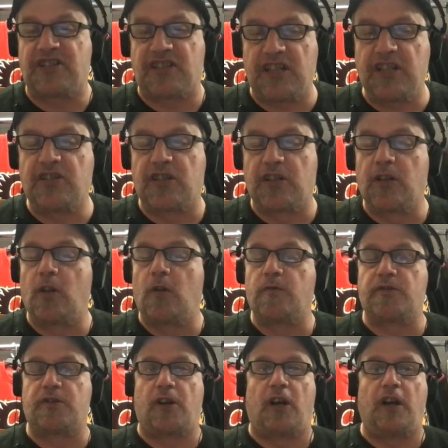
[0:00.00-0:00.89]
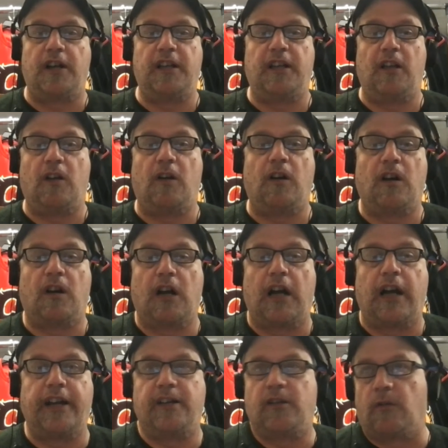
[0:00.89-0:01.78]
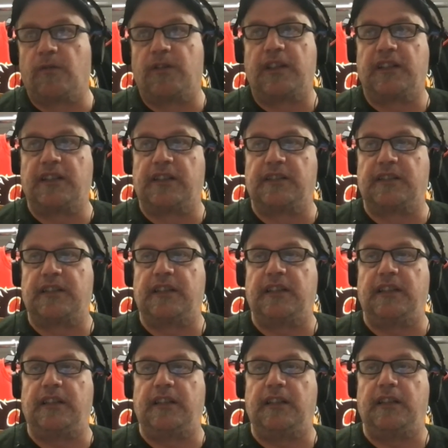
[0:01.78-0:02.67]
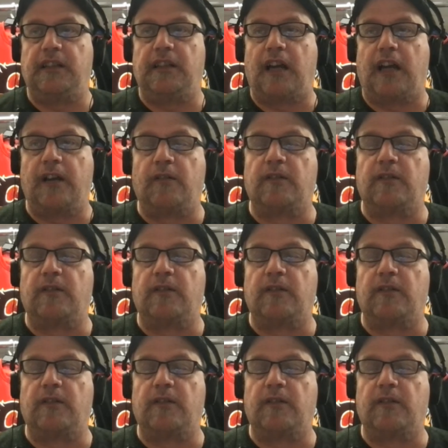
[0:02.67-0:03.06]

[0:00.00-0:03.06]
season goes on here, I don't think the